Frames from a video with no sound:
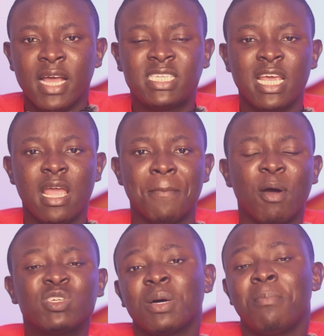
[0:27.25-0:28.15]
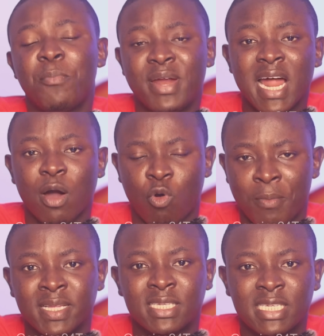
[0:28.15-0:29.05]
It's me also baby now
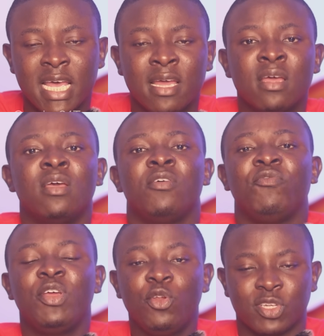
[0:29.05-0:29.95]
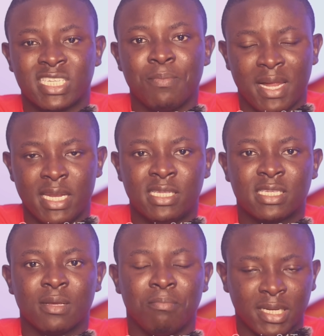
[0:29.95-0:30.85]
comment to say. Videos never
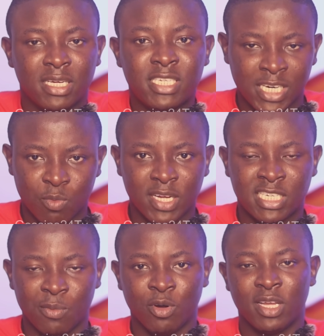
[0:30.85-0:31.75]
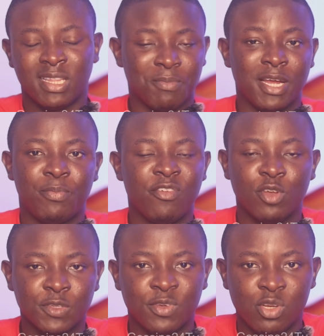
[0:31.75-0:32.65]
leaked. My church much in my
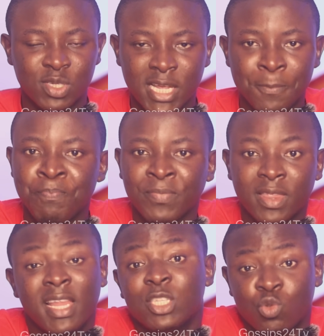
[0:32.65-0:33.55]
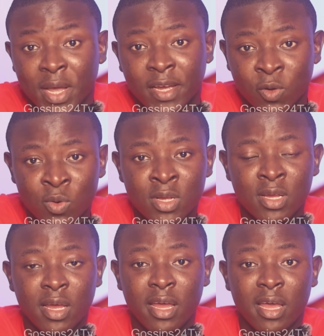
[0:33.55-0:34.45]
previous video said network no.
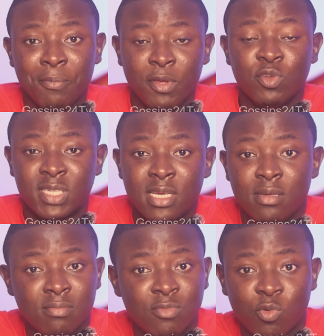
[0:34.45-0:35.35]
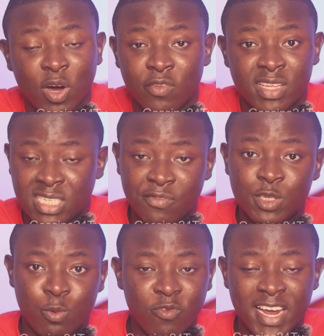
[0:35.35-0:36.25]
You see one of the
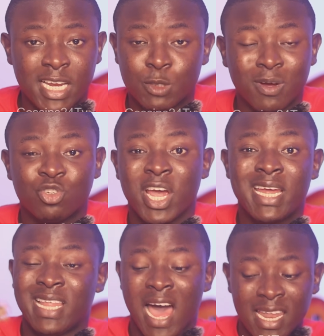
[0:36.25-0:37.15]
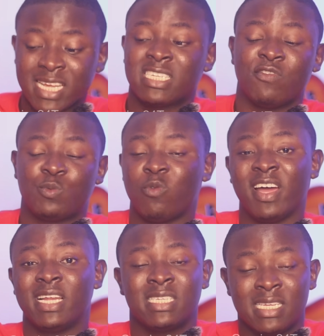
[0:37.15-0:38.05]
service providers. My try the other service
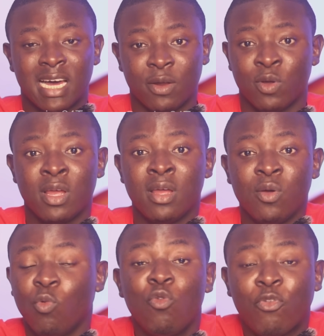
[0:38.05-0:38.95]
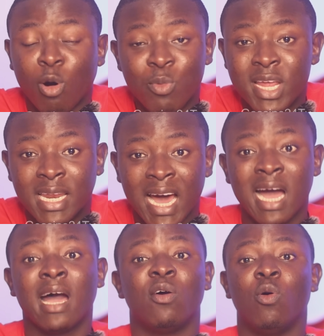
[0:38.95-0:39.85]
providers in now. Who from we
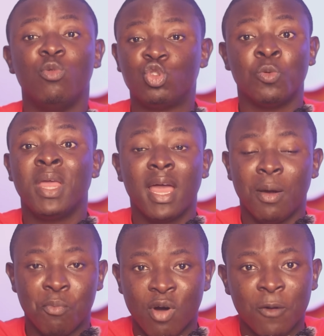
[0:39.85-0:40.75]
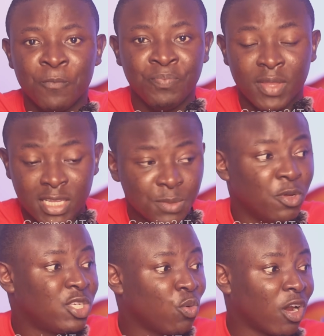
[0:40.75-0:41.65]
now? Who to be M wow?
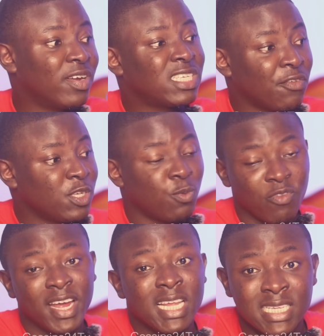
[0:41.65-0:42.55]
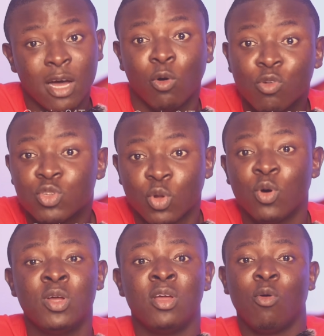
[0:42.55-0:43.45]
Until you see one of the service providers. I know
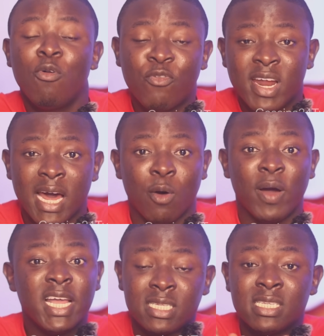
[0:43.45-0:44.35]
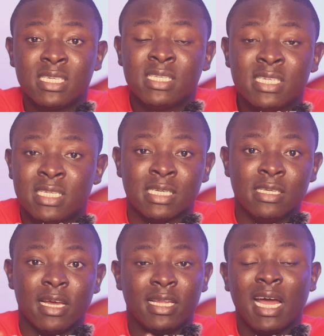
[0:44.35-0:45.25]
so no. Who for now? Why
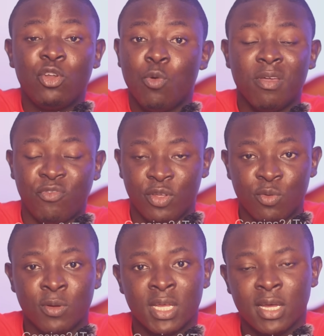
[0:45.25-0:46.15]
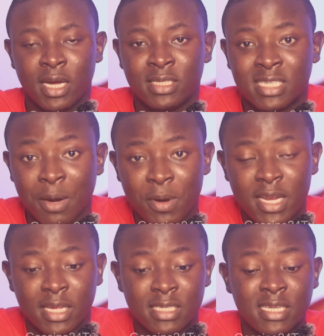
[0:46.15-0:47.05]
18 and now you be few. And some
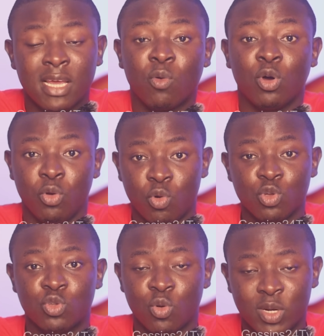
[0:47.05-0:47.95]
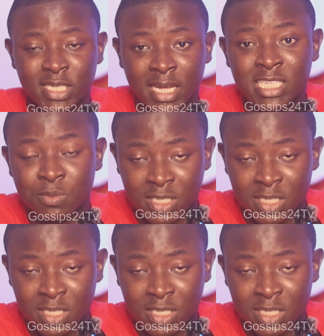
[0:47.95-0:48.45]
media just say you can go through the site.